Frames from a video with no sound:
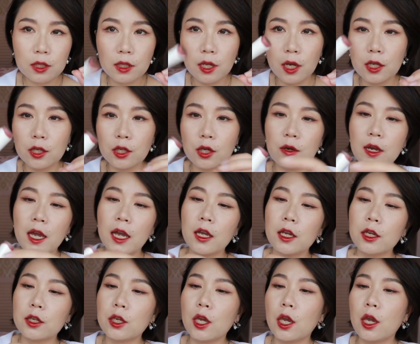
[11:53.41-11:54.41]
then you
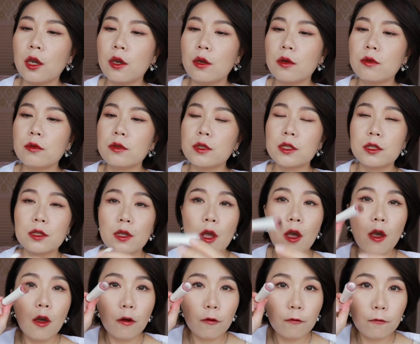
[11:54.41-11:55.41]
can use
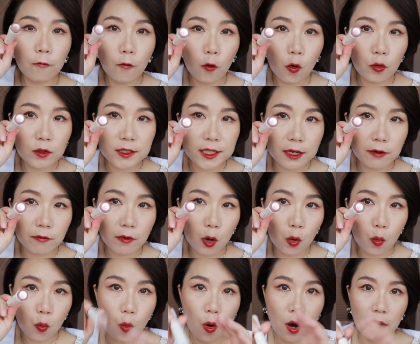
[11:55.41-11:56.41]

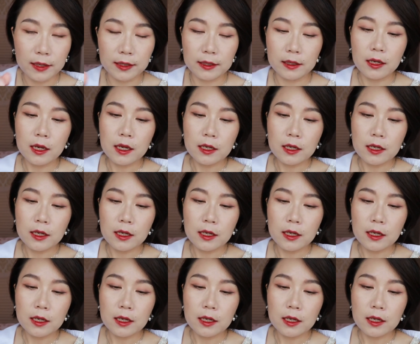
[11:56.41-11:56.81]
401.